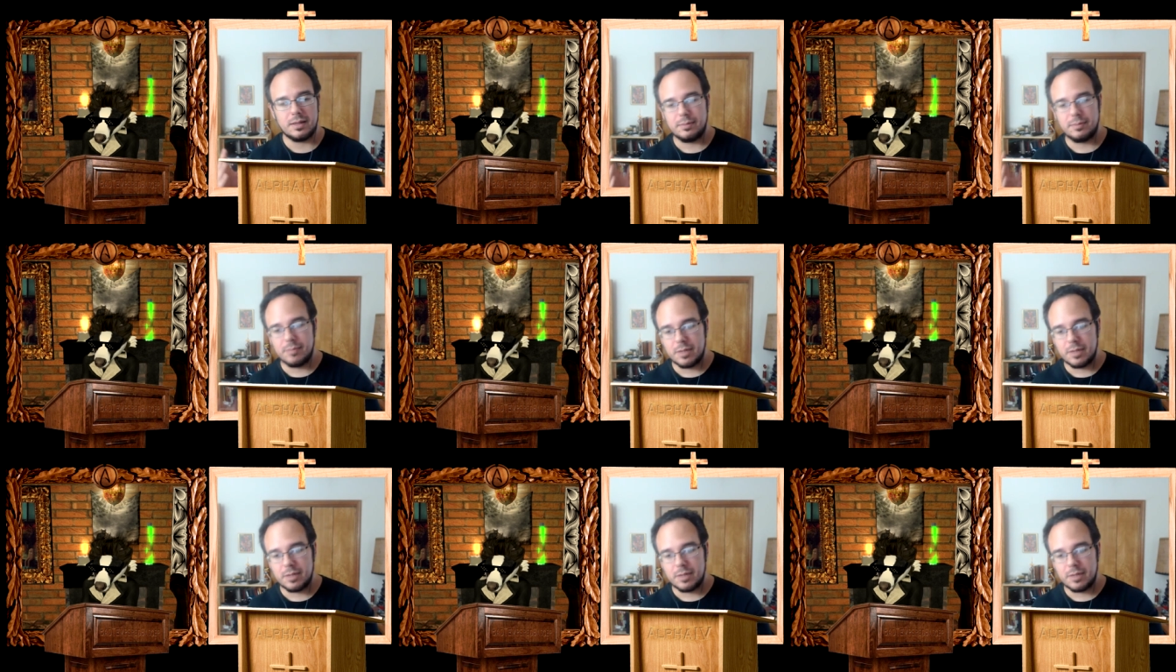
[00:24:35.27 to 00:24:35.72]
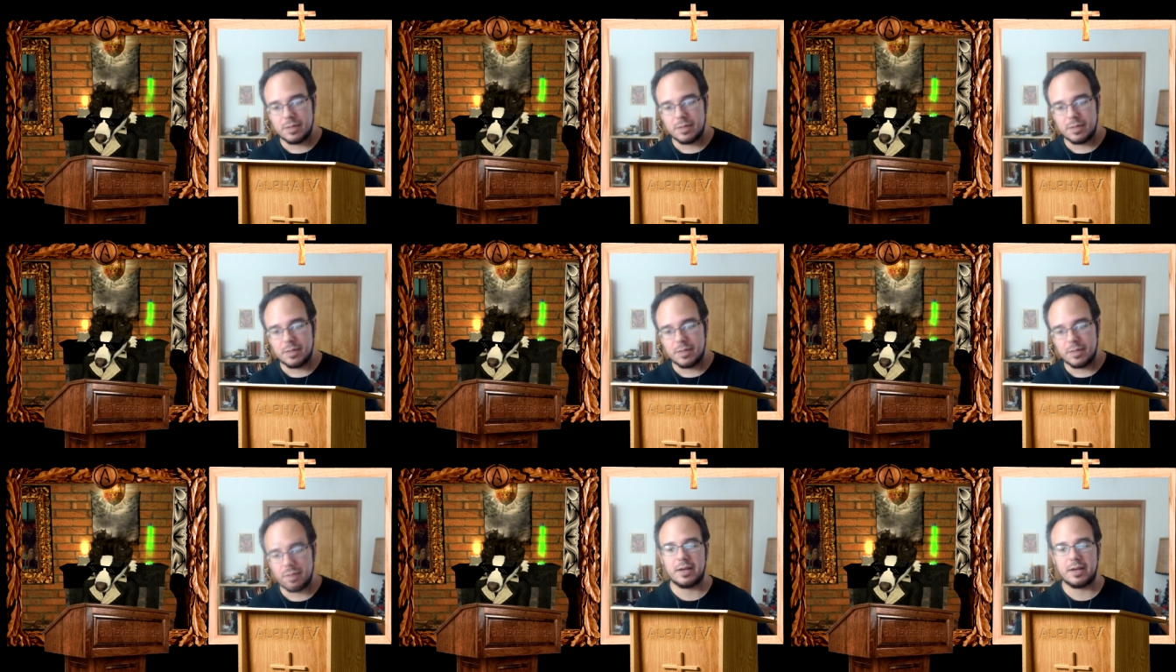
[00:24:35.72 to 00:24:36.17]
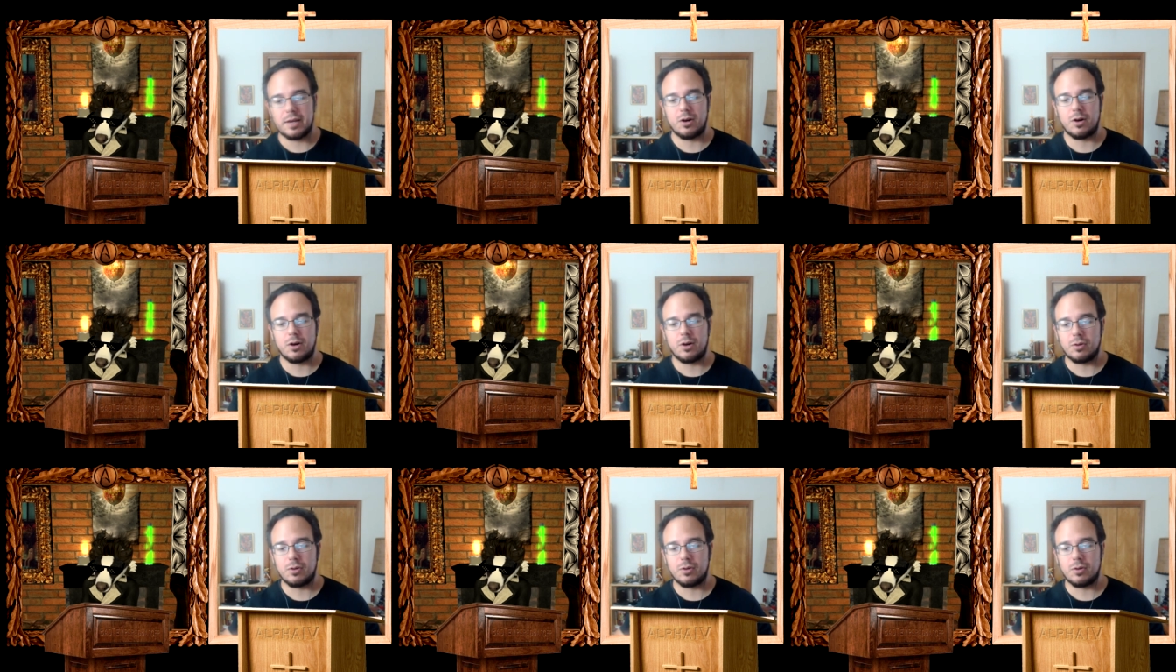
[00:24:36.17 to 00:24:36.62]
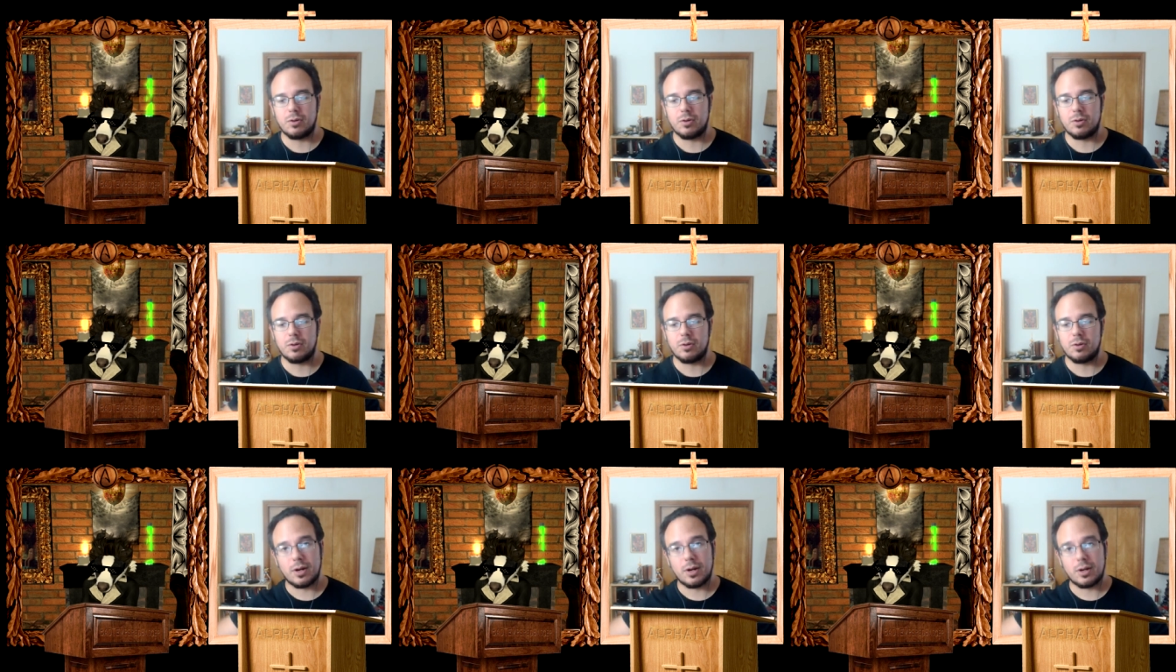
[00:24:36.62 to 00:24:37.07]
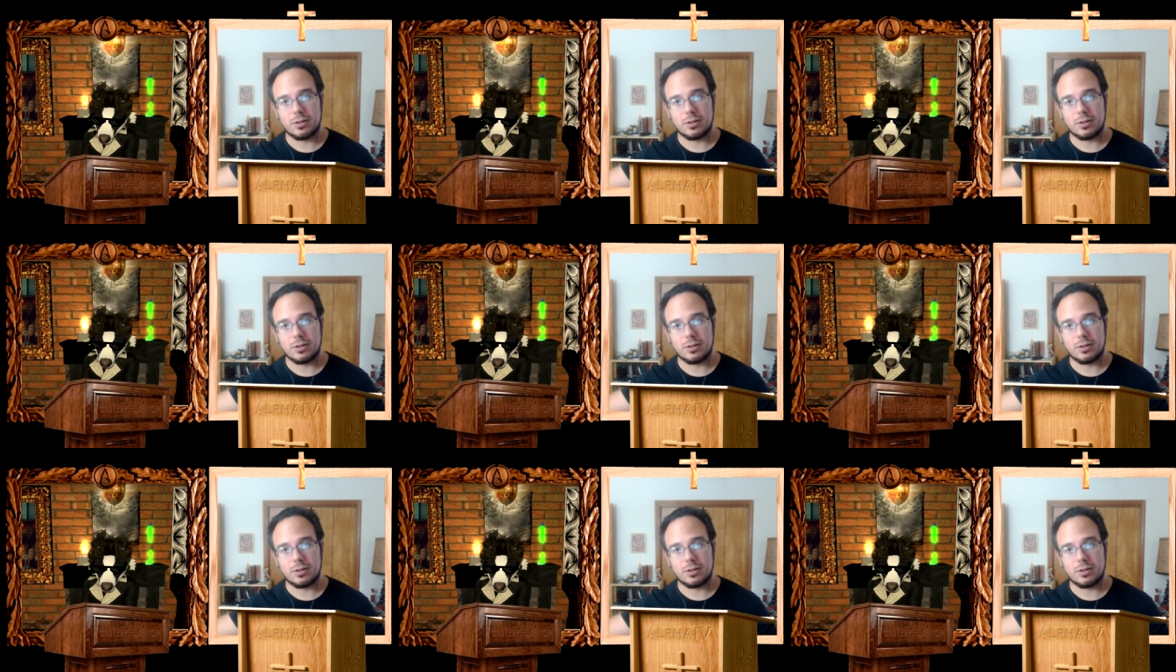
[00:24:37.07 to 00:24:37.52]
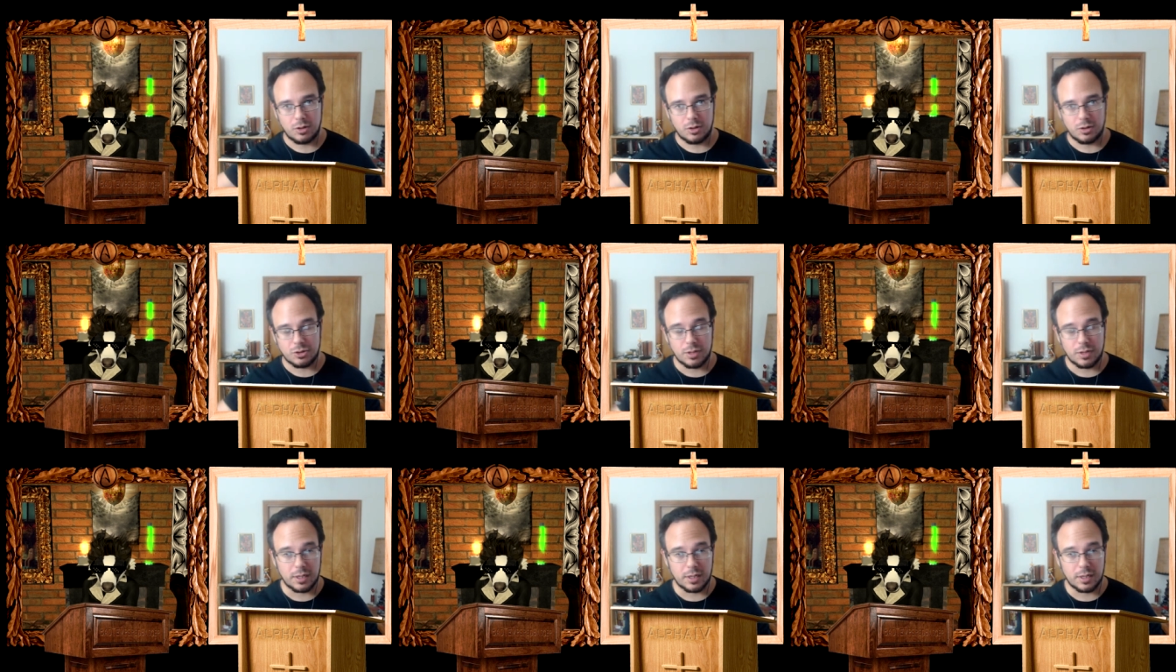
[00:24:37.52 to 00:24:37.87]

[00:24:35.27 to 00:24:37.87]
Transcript: Muslims that are farther outside of the culture,